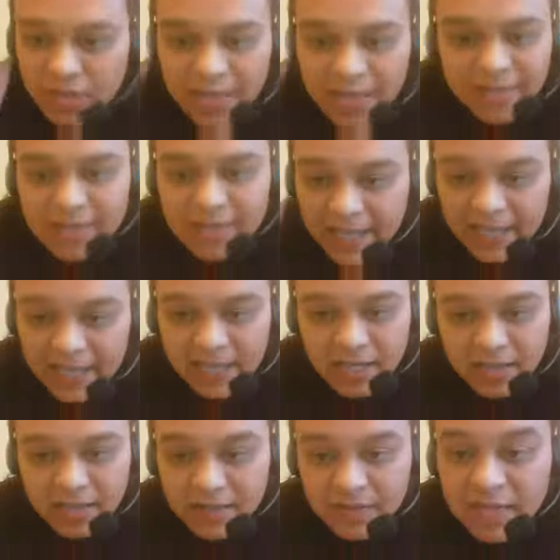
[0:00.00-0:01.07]
you're not saying
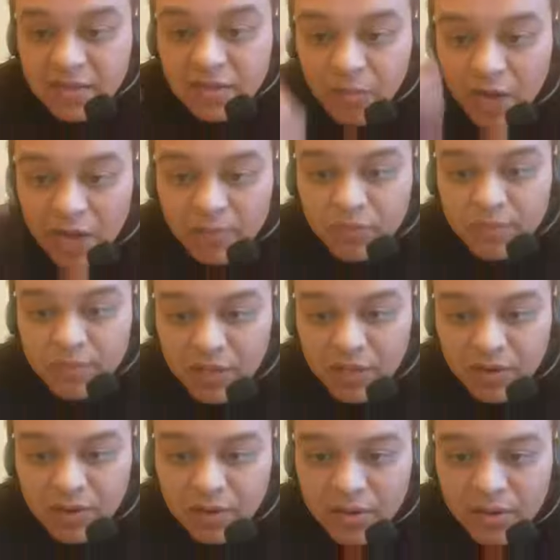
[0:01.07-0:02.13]
anything. That's the problem
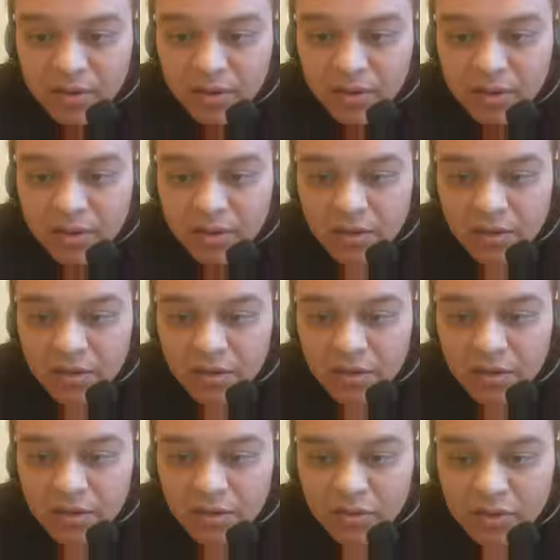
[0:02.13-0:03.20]
here.
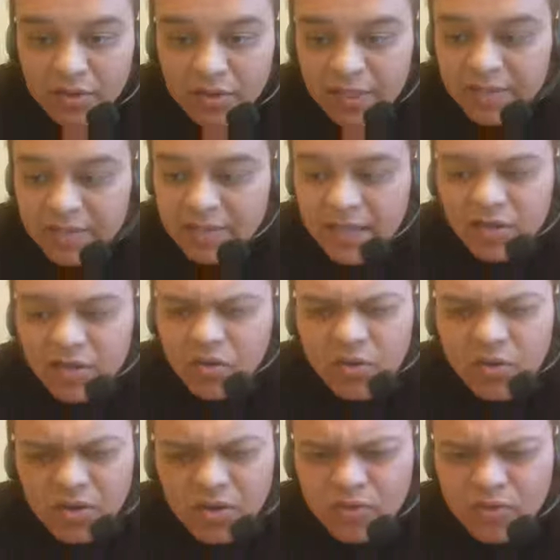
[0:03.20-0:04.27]
It's like you don't
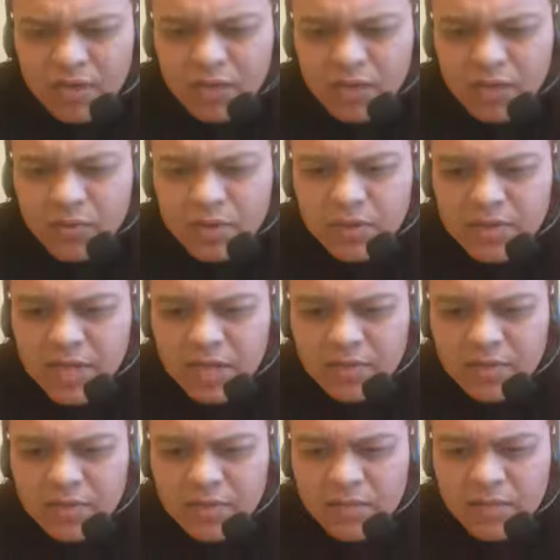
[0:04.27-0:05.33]
understand what
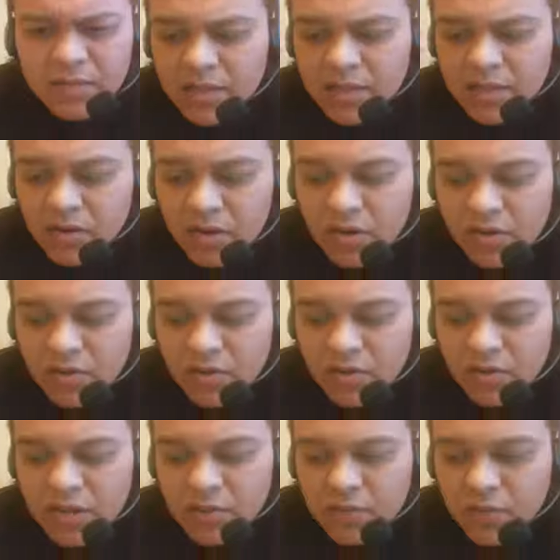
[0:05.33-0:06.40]
solipsism is. It's like you don't
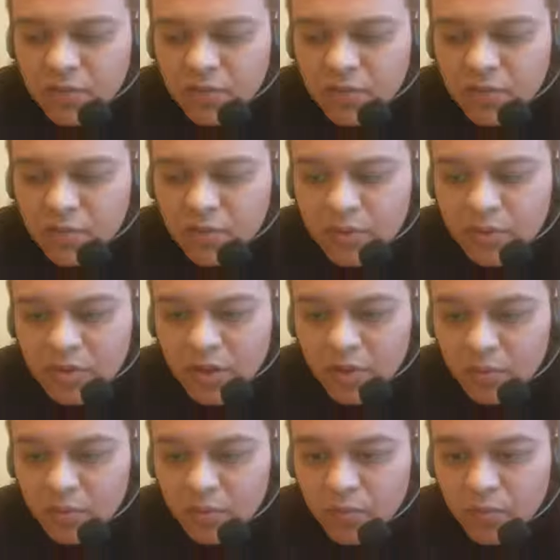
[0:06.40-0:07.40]
understand what we're talking about.